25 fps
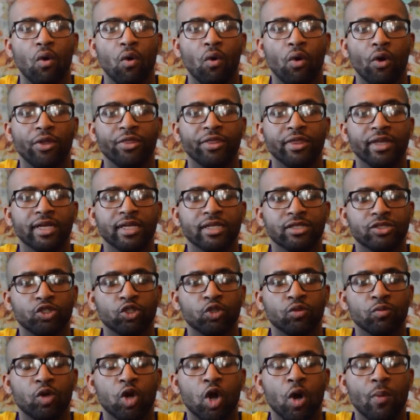on the
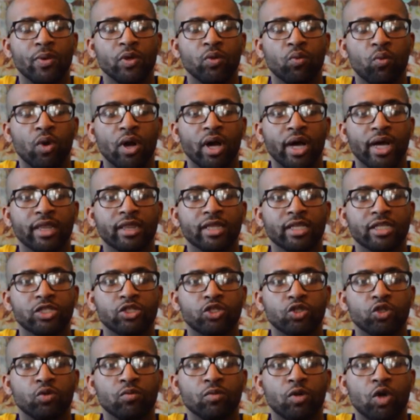Zoom Kobe 1, the
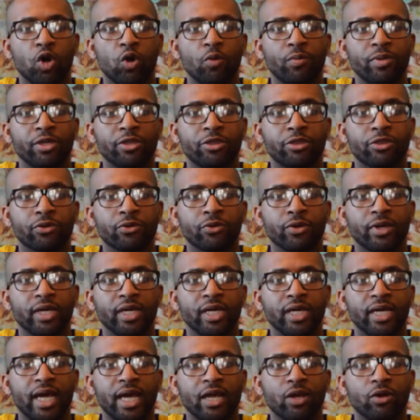Zoom Kobe
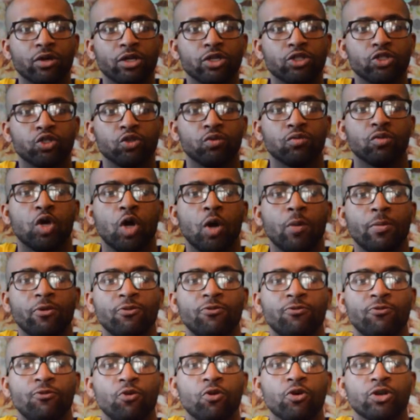3, and on the Zoom Kobe
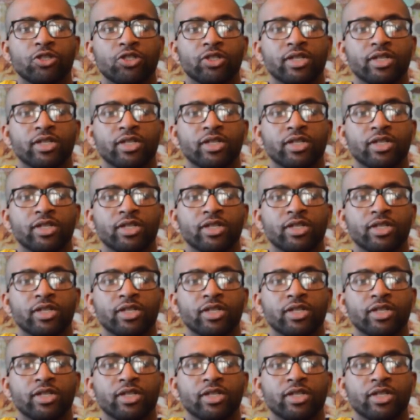4.